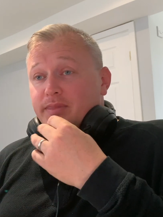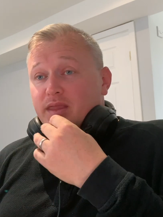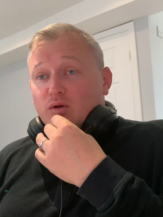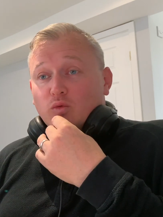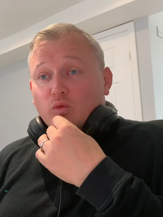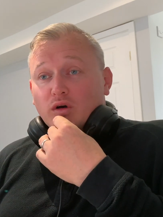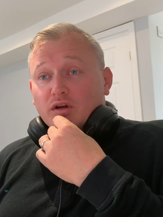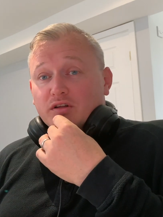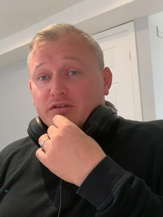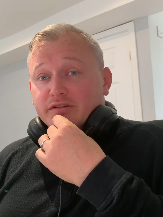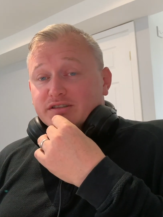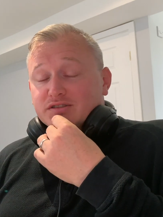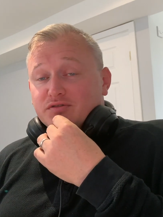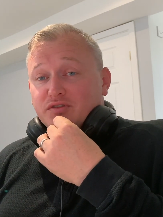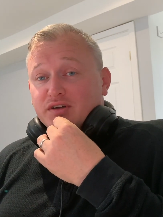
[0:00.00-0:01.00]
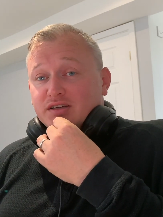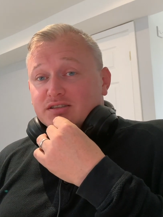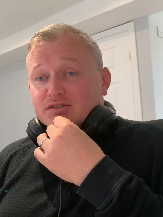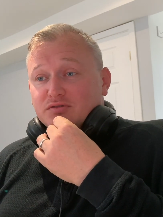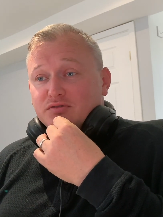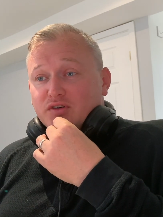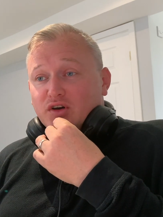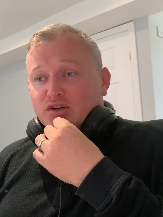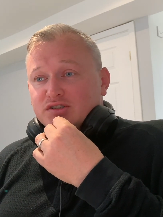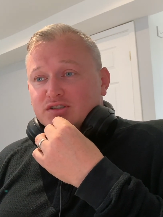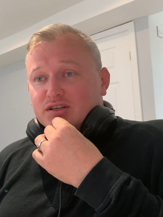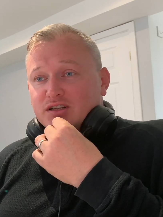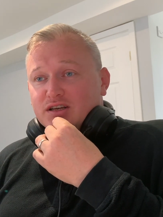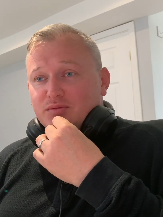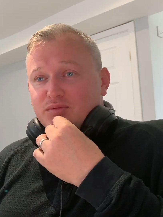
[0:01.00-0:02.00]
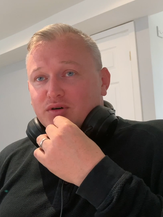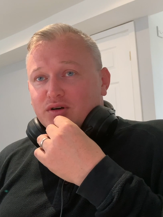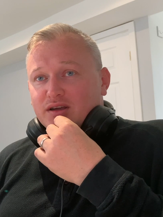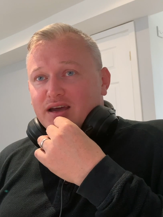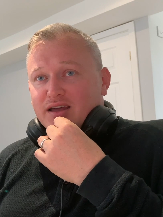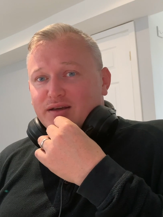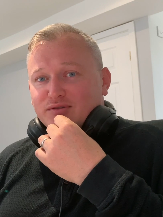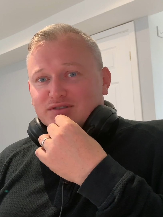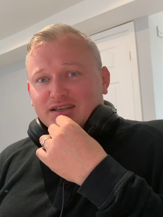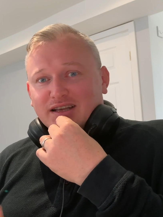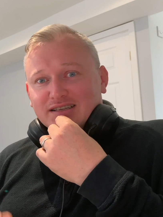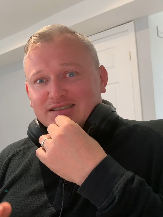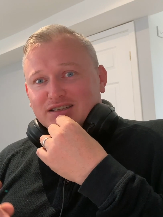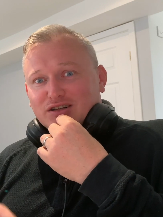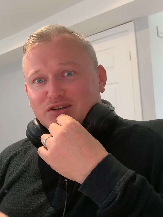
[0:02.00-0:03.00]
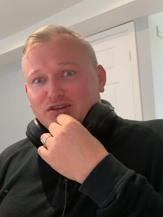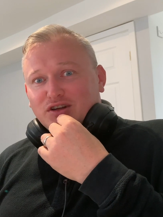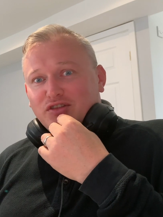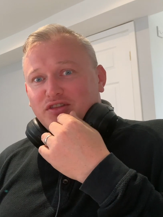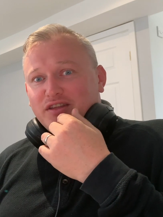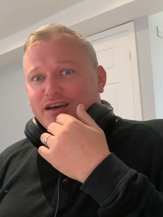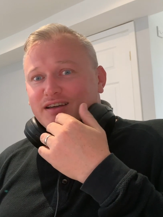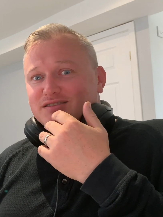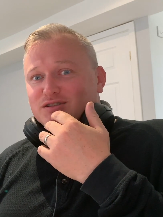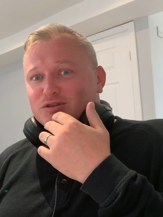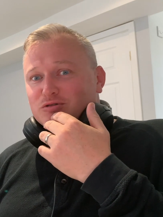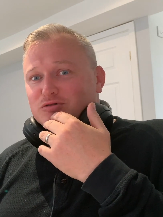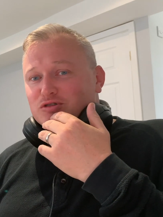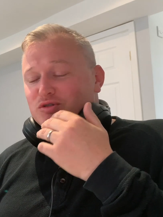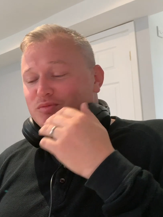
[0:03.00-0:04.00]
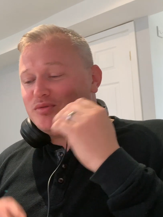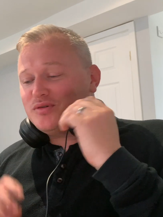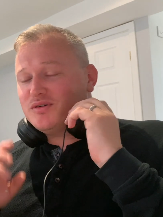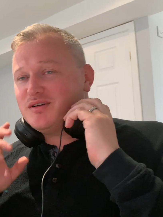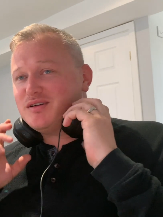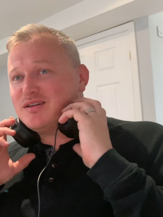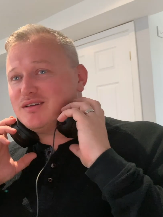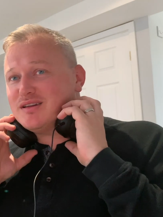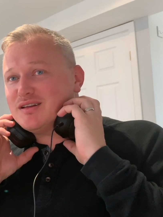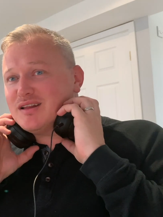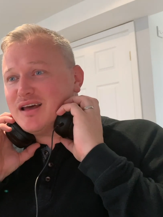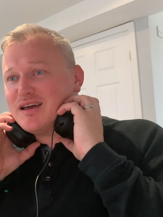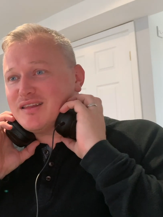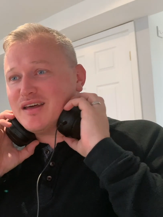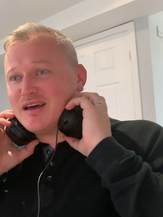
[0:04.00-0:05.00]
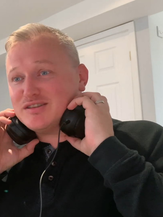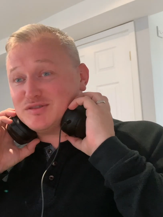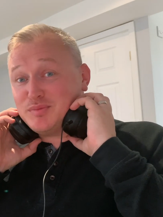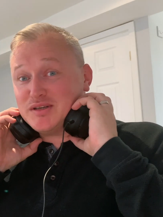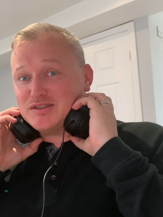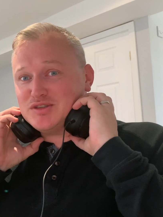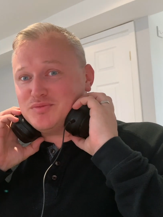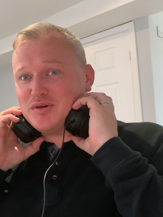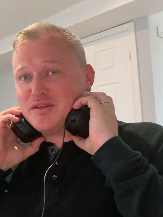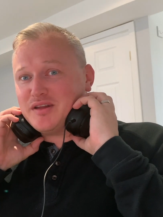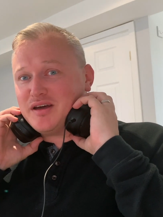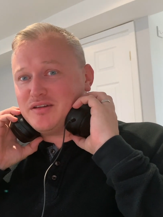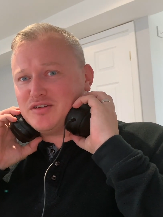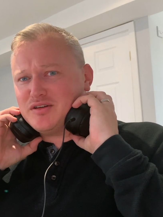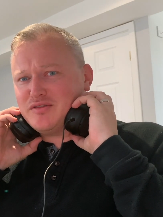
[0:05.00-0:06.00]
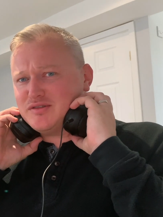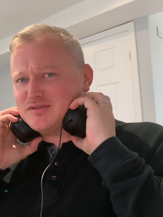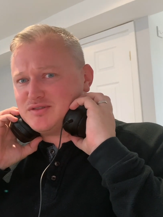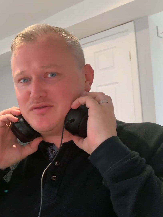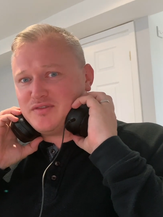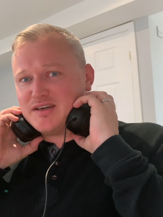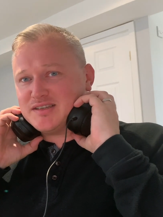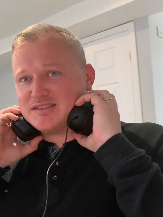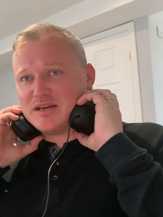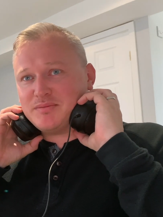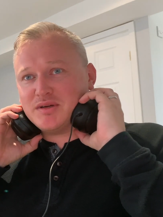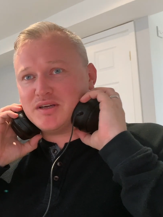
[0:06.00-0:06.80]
One of those things, unfortunately. But yeah, that was a nice little nod there to the group. I like that. I just picked up on that. I don't know if it was the first time it